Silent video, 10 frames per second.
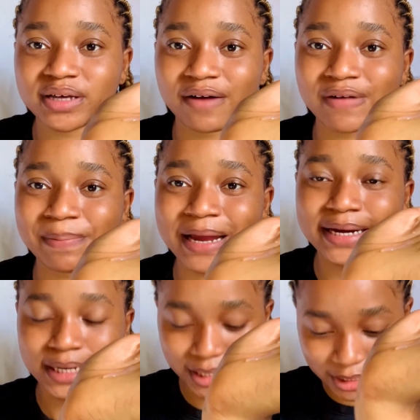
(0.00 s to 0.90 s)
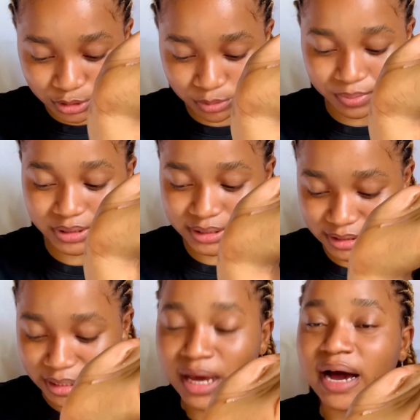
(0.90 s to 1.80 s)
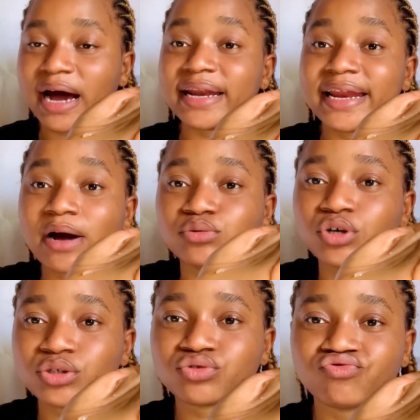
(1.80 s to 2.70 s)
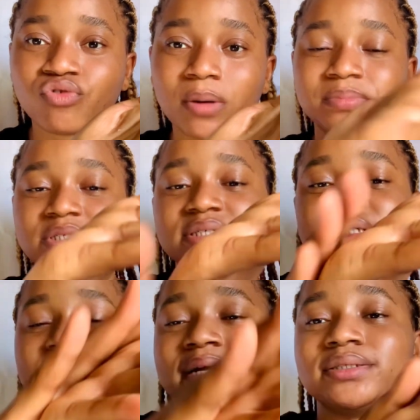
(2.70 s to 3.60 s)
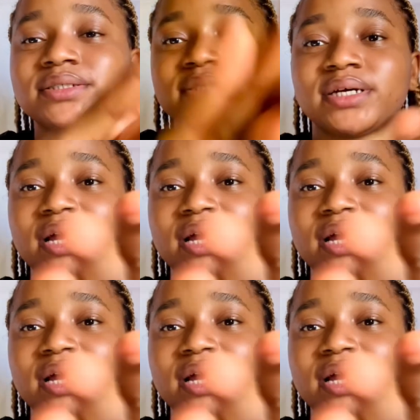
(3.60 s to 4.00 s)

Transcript: I've applied a little bit, and then I'll just rub this and